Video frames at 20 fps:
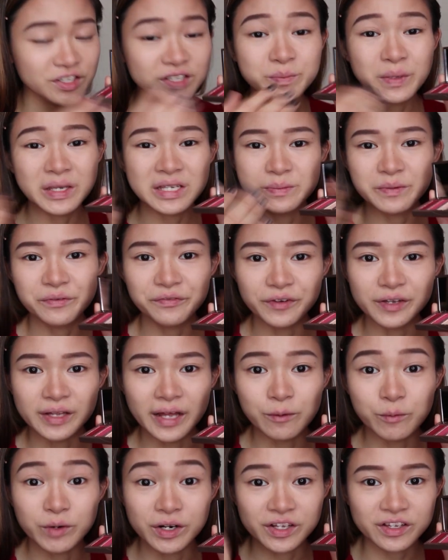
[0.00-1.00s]
just makes me feel
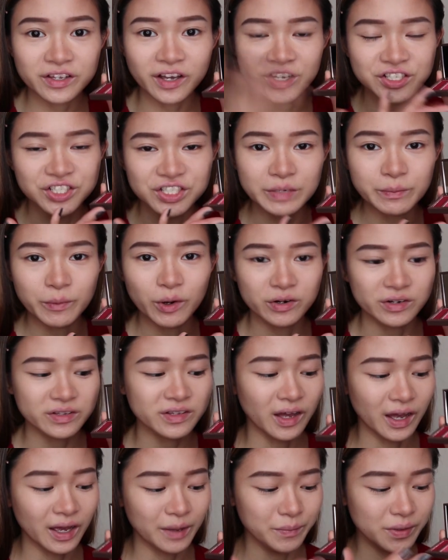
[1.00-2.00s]
like I want to touch them all the
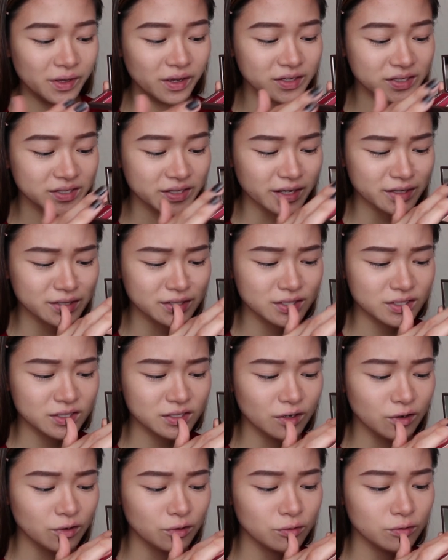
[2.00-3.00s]
time because they're
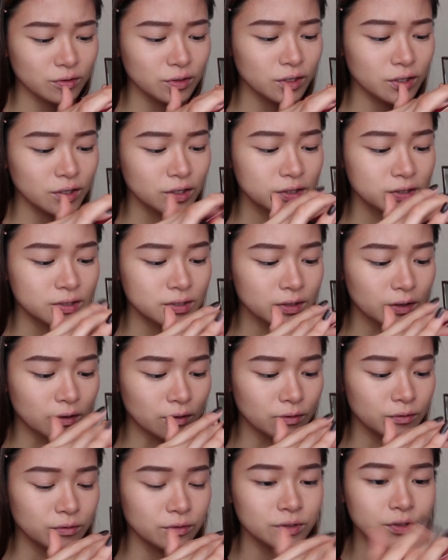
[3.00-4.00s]
so
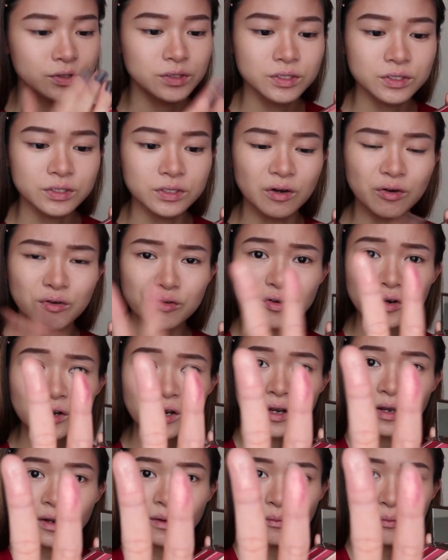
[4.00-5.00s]
so so
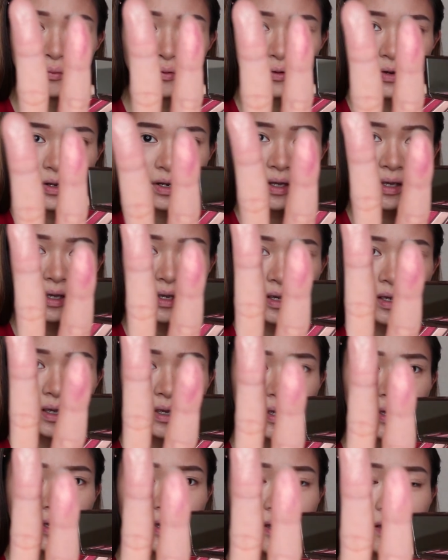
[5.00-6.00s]
pretty
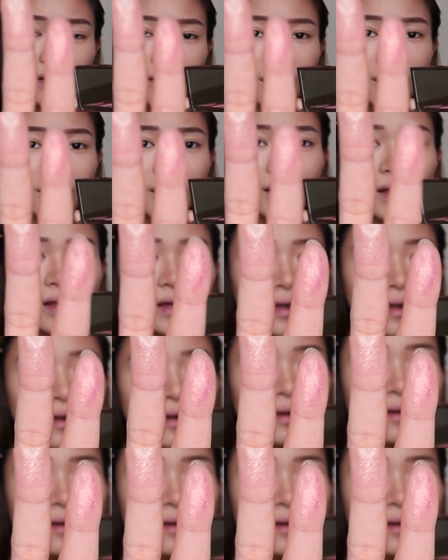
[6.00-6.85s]
like